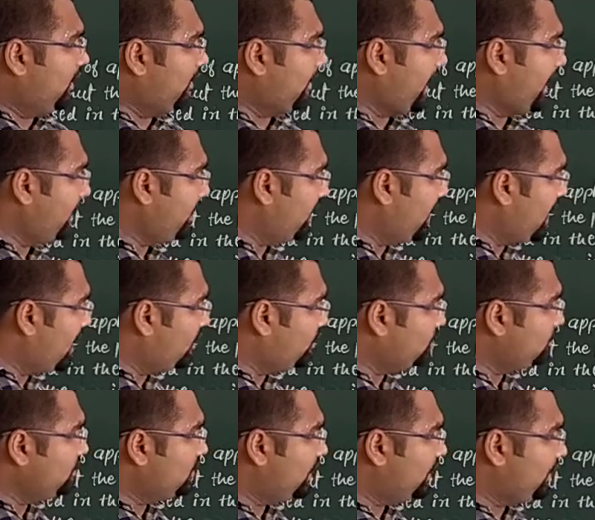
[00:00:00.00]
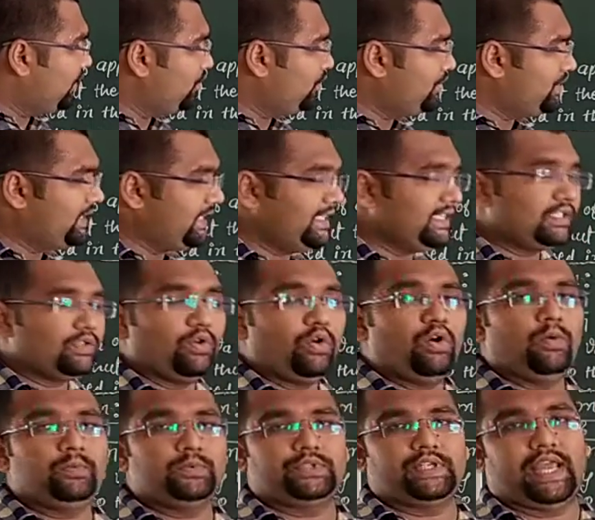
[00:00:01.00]
write down the uses
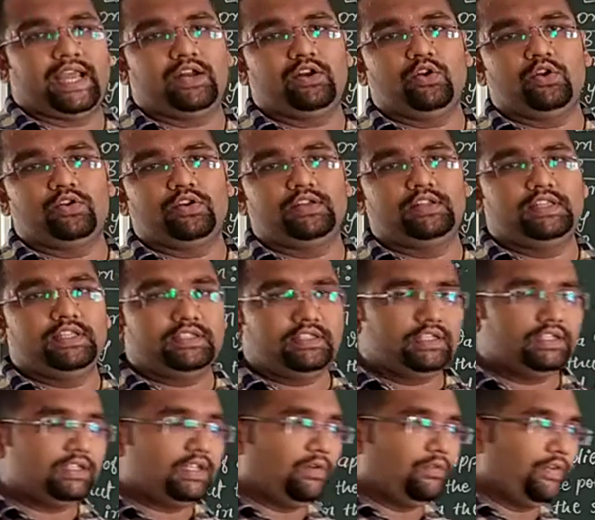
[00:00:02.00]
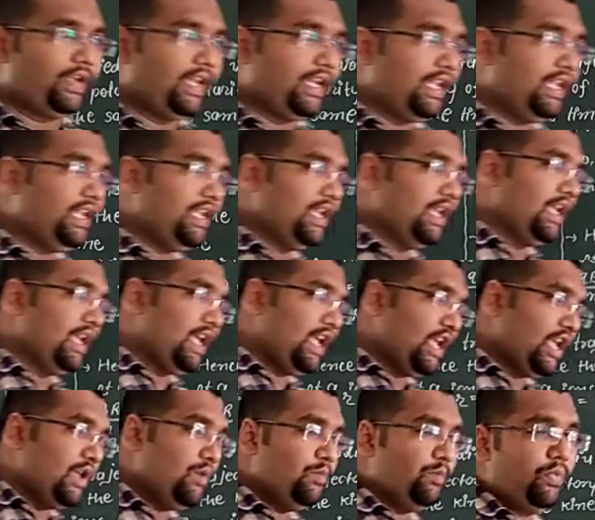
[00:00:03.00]
of cyclotron. This is the very
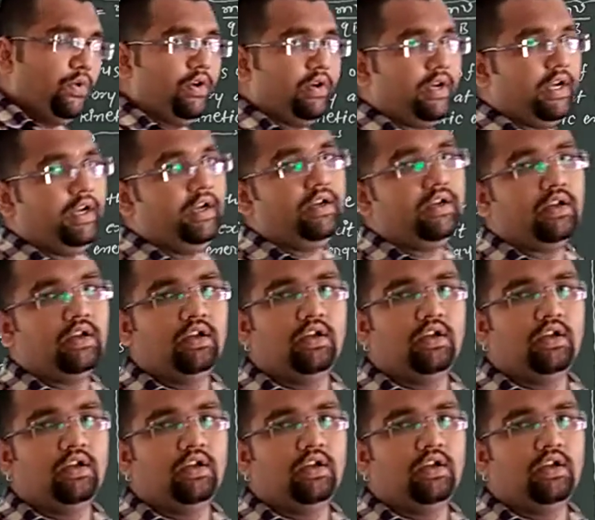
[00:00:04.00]
important